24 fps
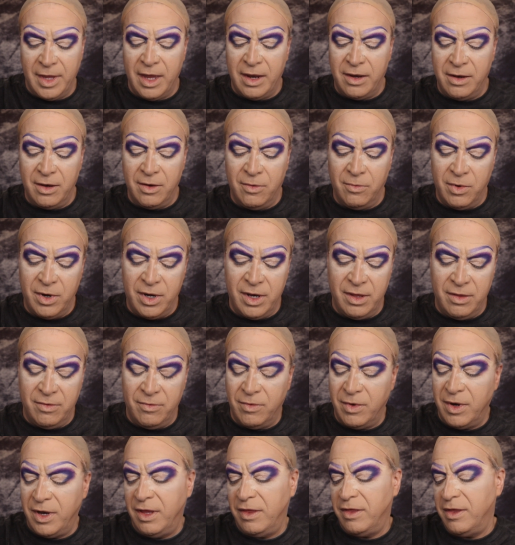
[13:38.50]
I don't know what it.
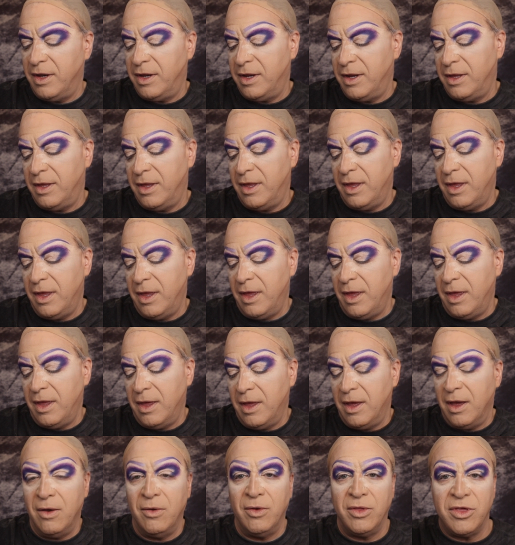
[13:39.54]
What is it?
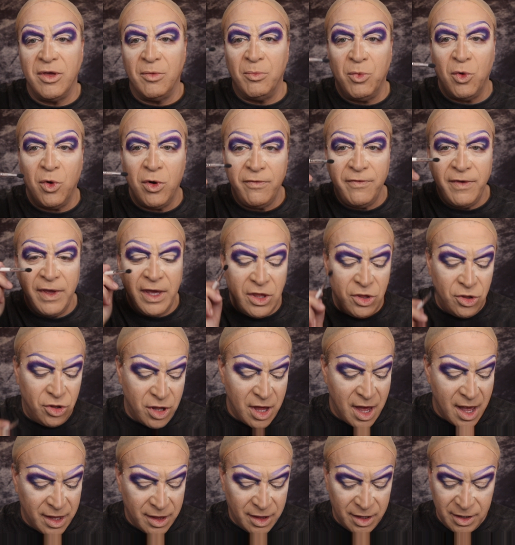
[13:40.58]
Oh, it's a Morphe
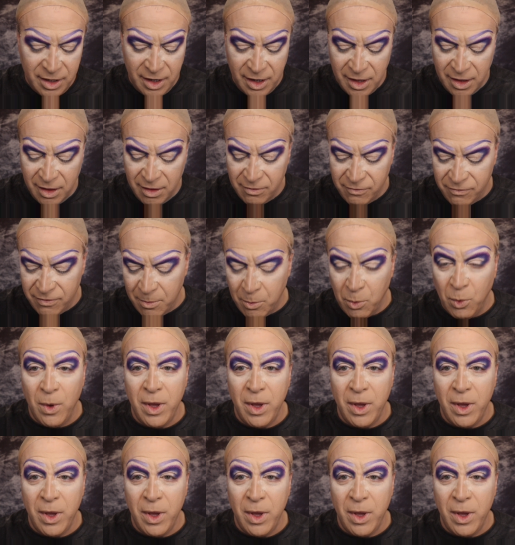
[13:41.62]
Jaclyn Hill from